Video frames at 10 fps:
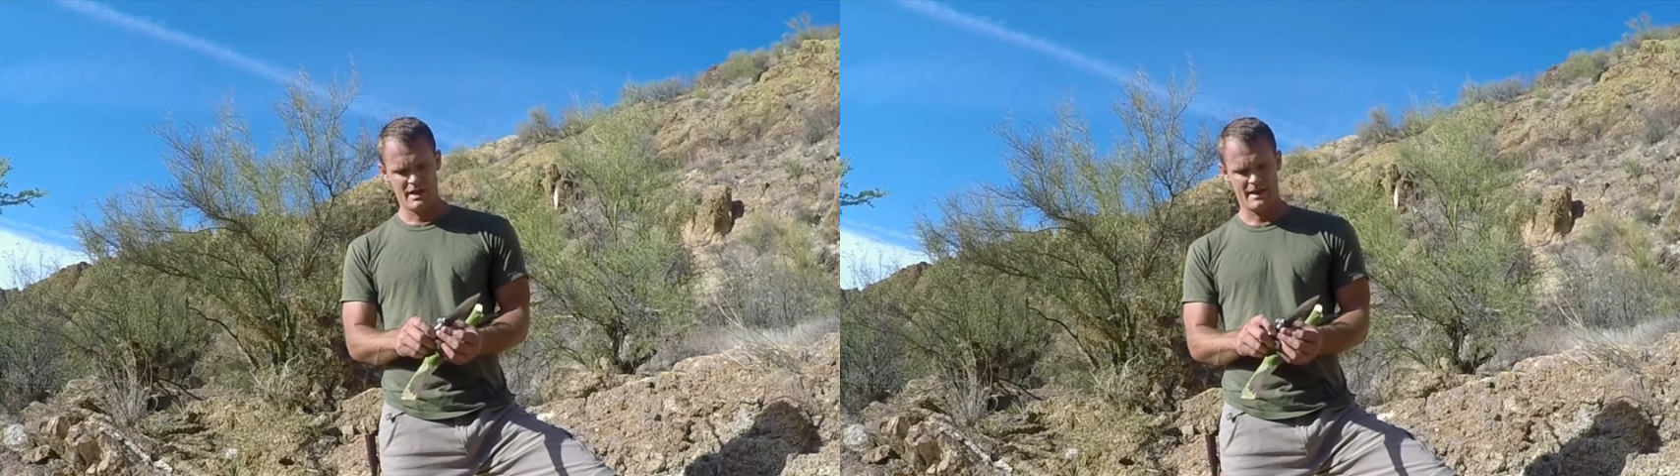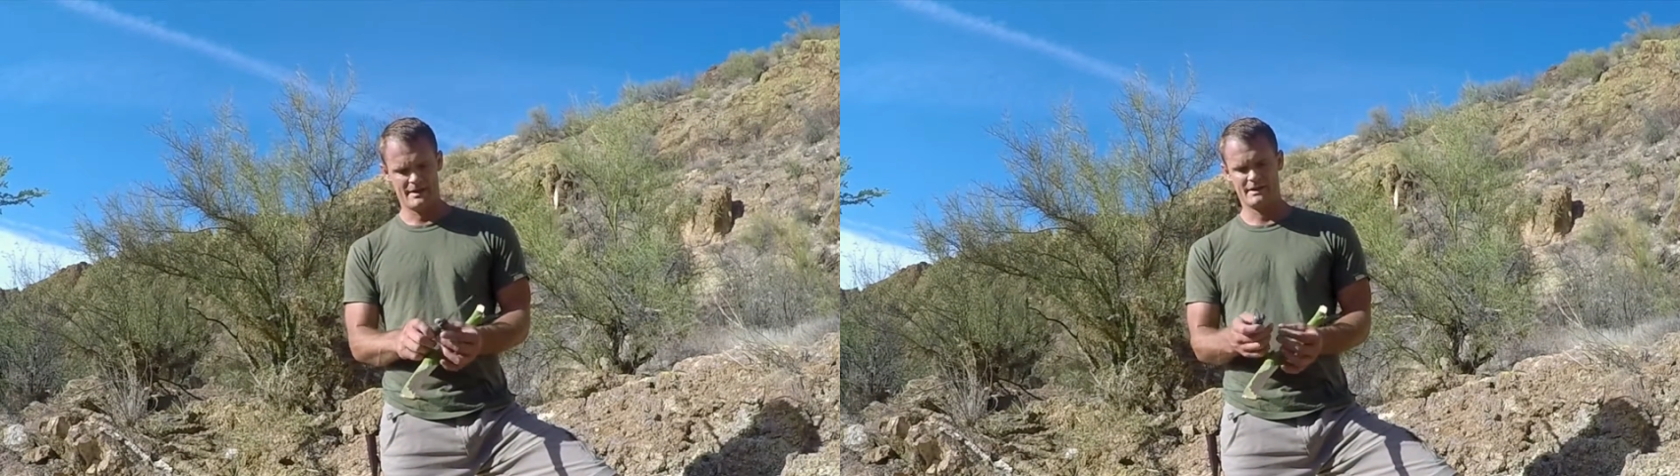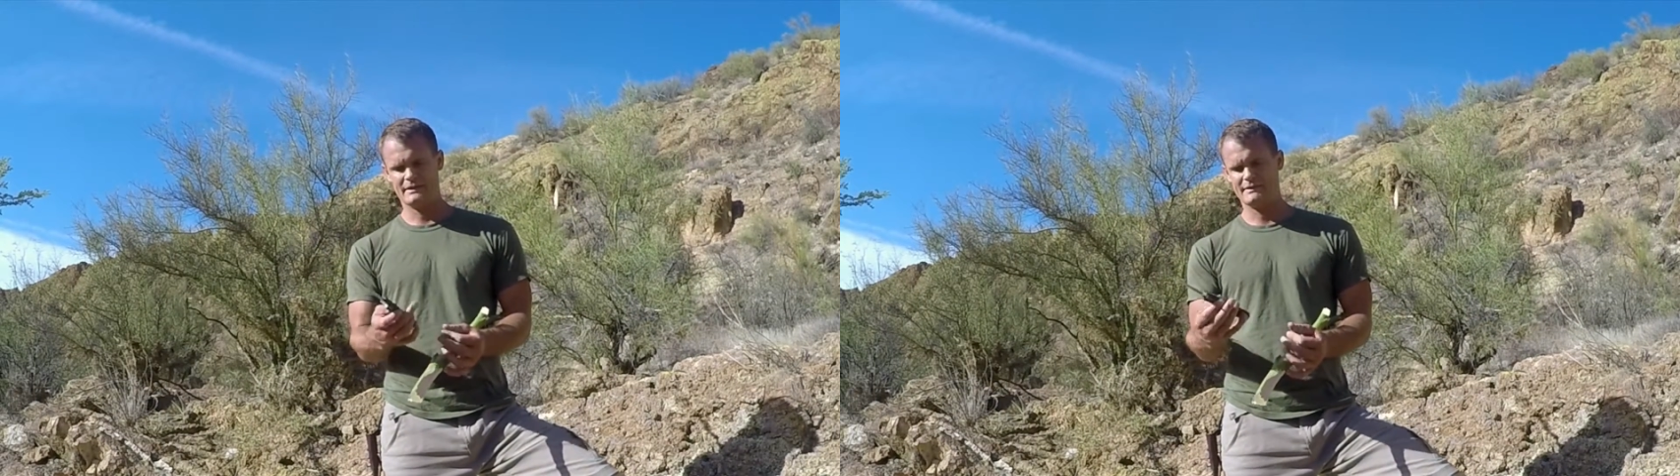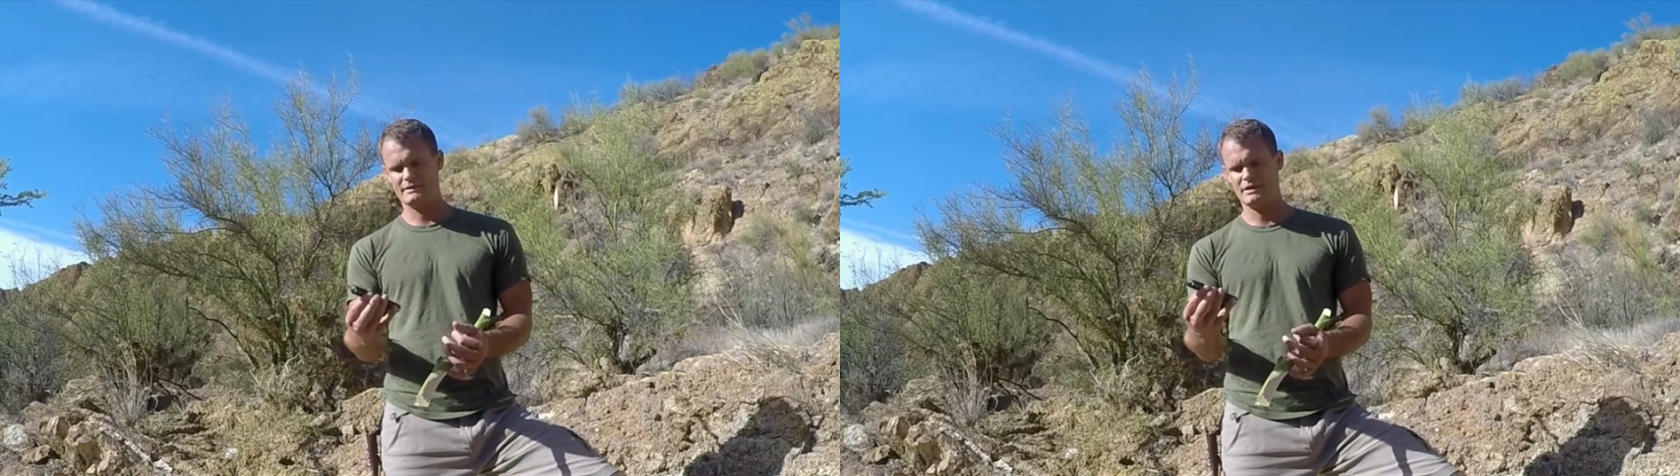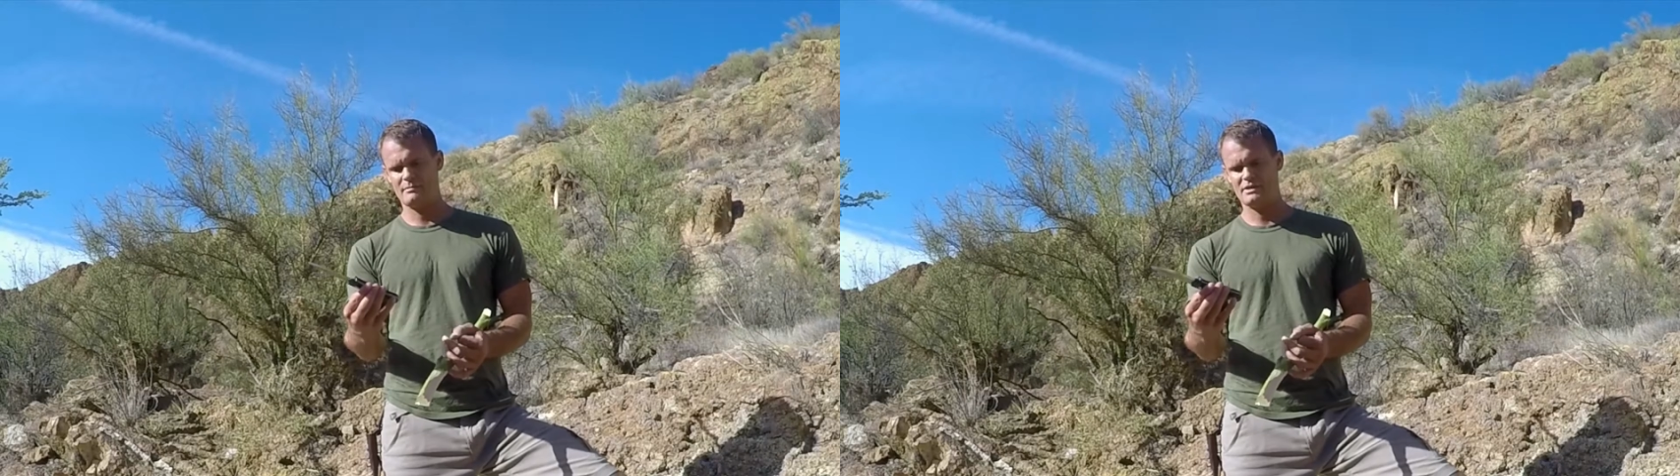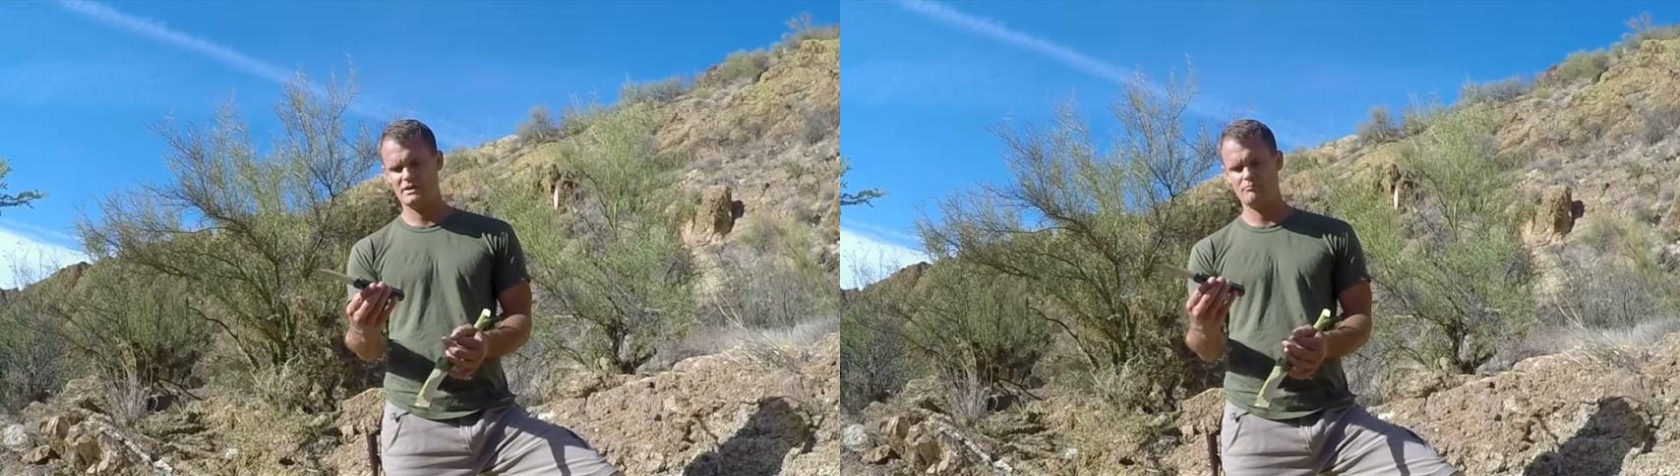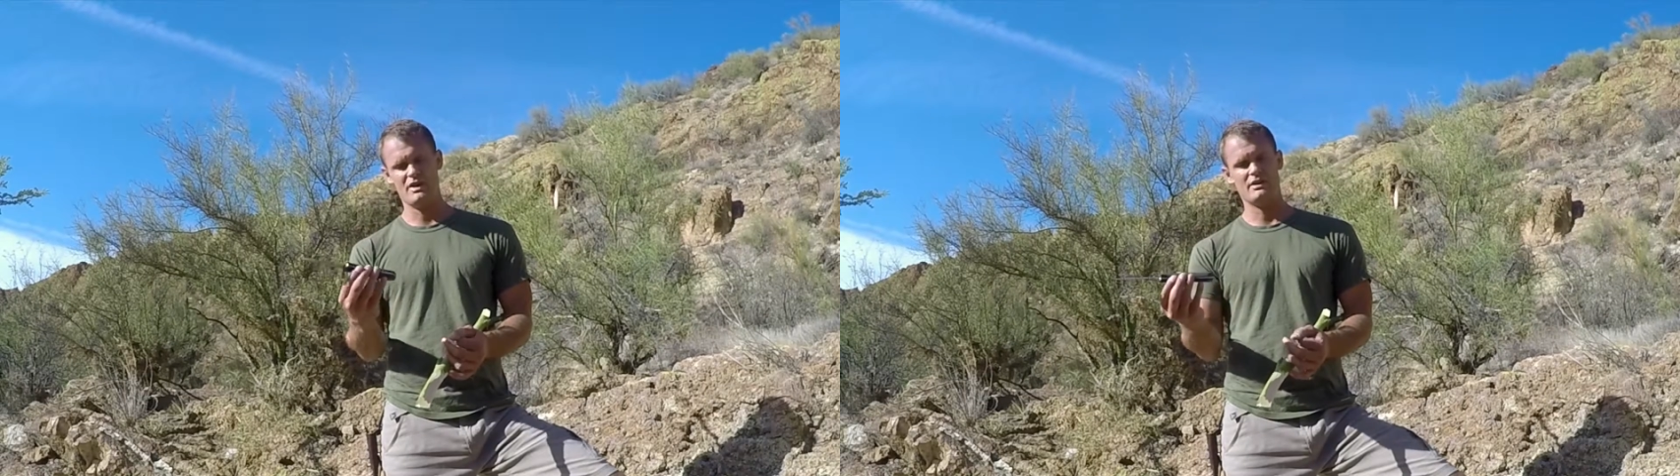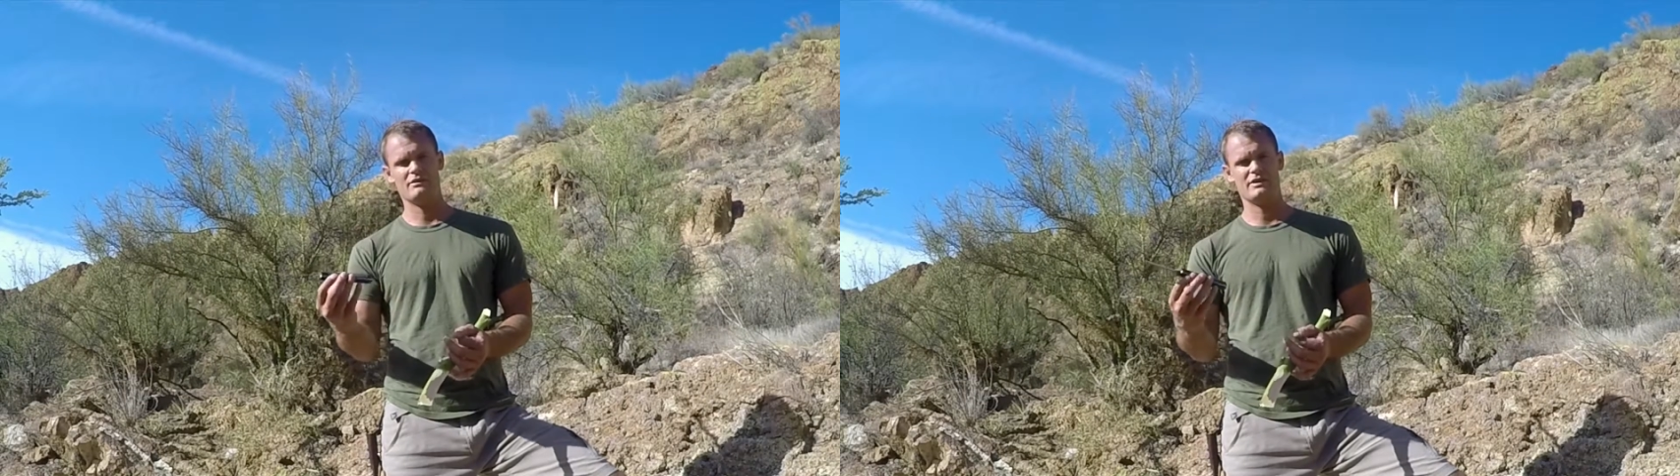and it gets the job done better